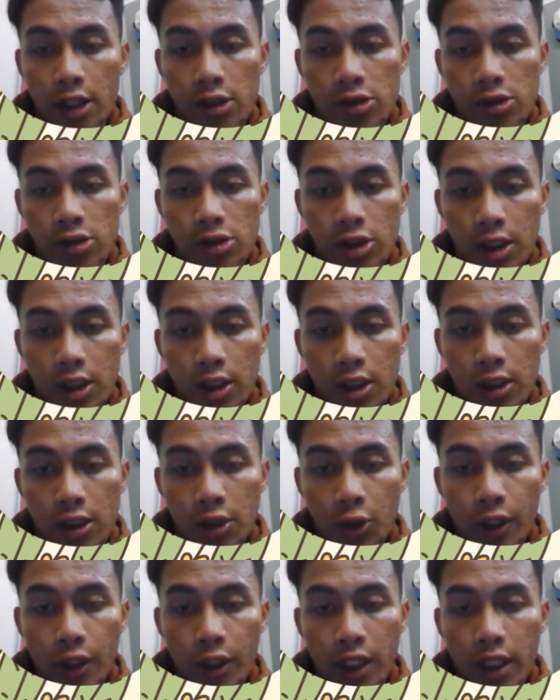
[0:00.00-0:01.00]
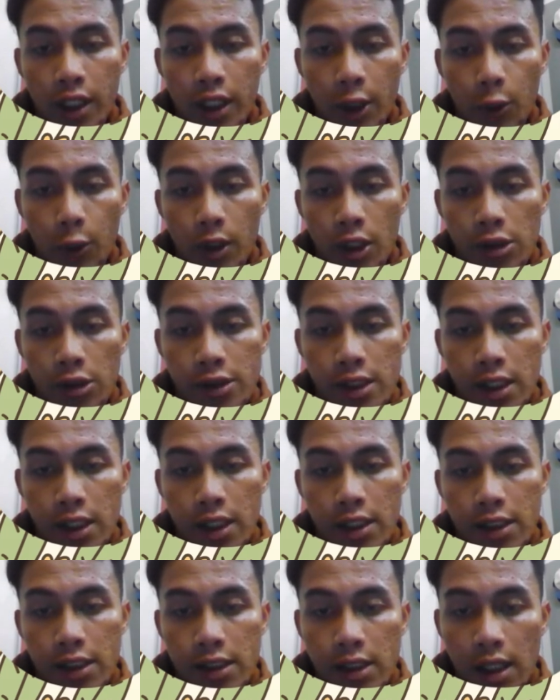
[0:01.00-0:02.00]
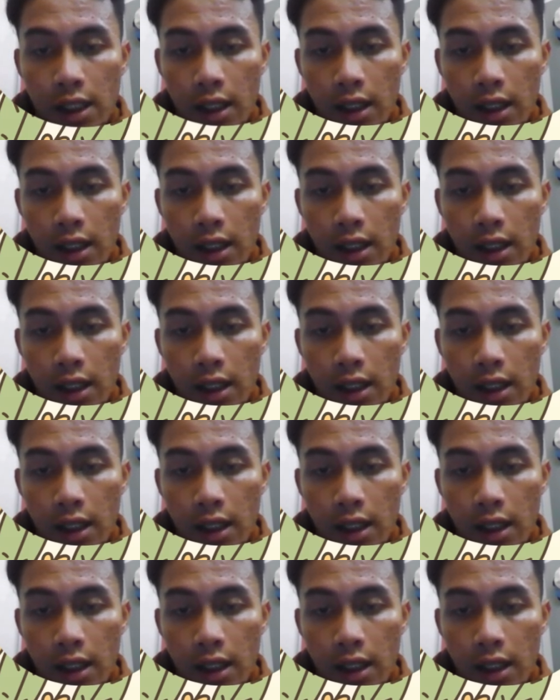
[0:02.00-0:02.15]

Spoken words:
So the coding that we use is